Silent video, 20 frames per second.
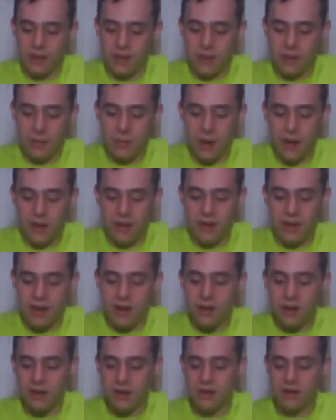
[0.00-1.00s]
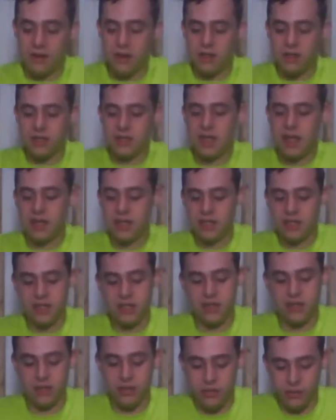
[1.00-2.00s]
but they're stationed
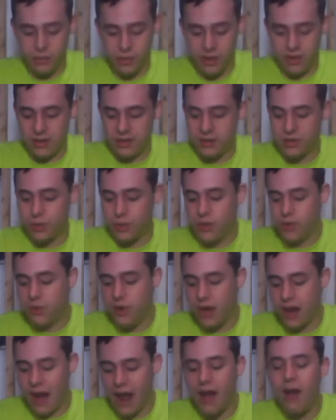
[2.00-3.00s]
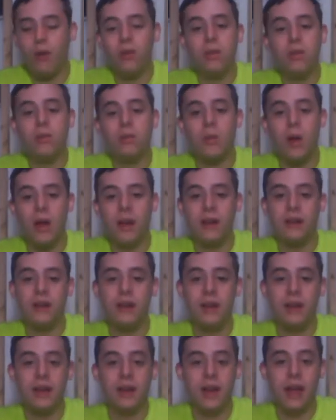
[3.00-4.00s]
in 3. So you get Howler Run
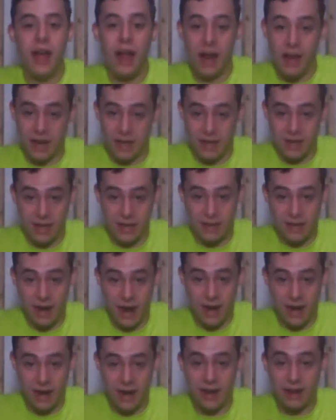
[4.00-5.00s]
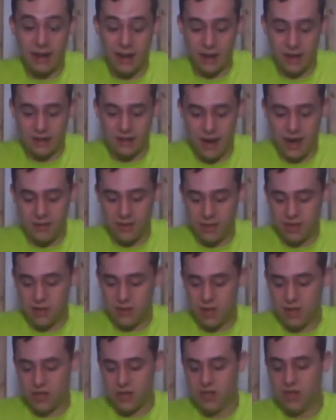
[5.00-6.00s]
and a TIE Fighter
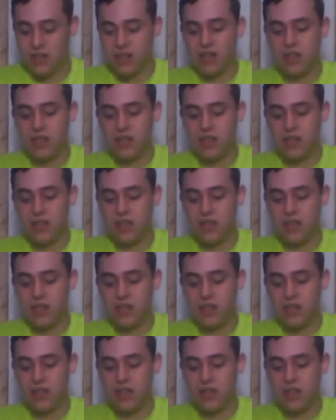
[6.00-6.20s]
Squadron.